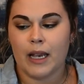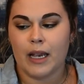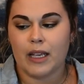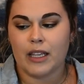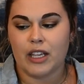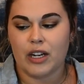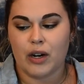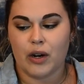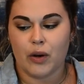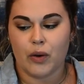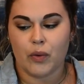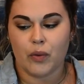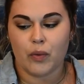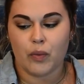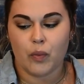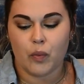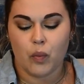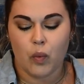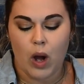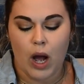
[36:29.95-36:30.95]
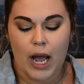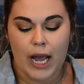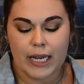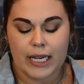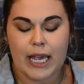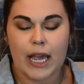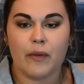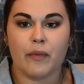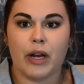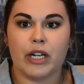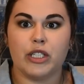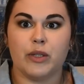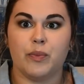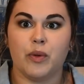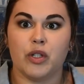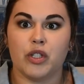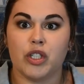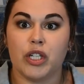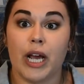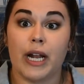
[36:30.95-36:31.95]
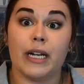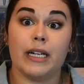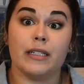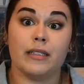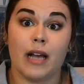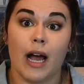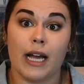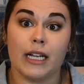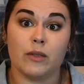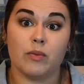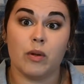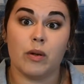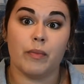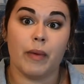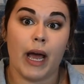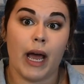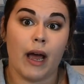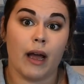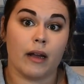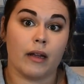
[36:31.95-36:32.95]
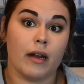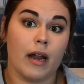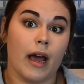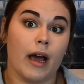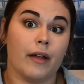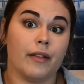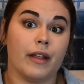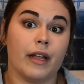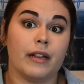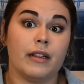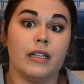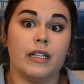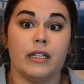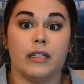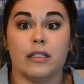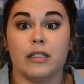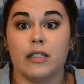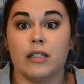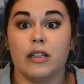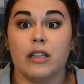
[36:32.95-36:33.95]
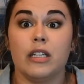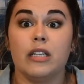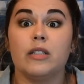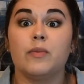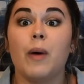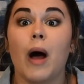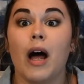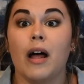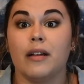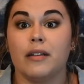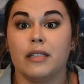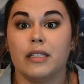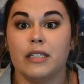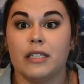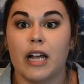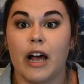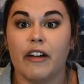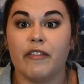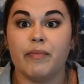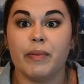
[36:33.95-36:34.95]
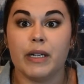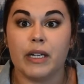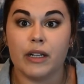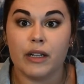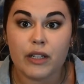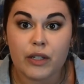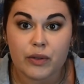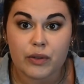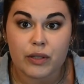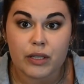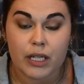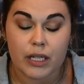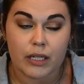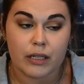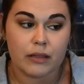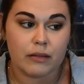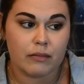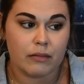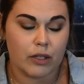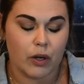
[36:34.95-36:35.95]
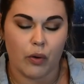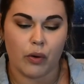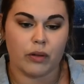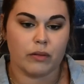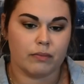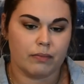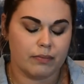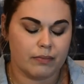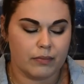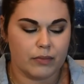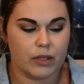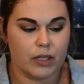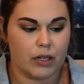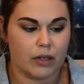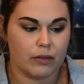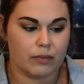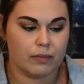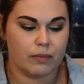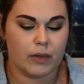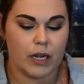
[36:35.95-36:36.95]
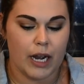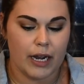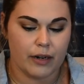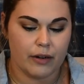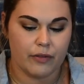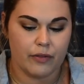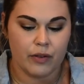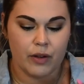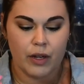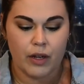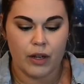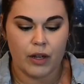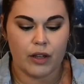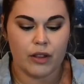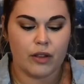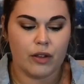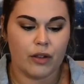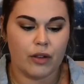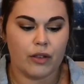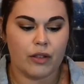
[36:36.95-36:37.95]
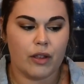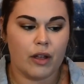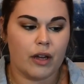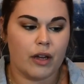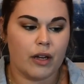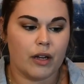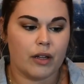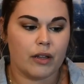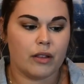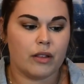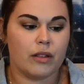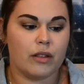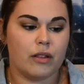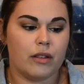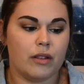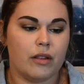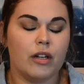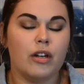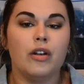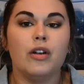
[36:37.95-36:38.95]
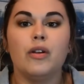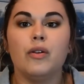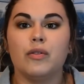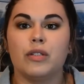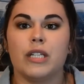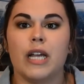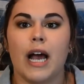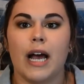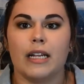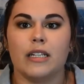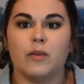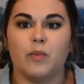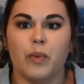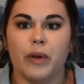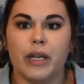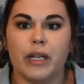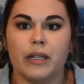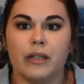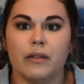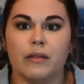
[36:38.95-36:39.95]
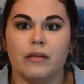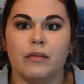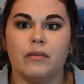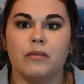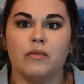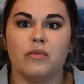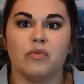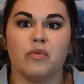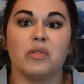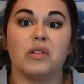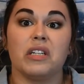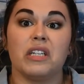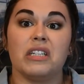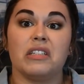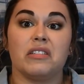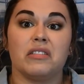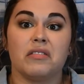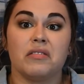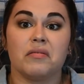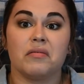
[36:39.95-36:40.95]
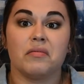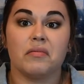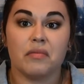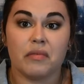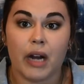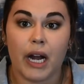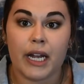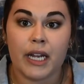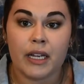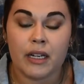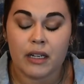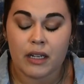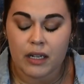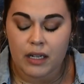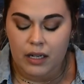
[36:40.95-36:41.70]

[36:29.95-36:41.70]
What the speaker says: You know, why can't Reggie Bush get his Heisman back now that these policies have been loosened, or, you know, kind of the noose has been released, right?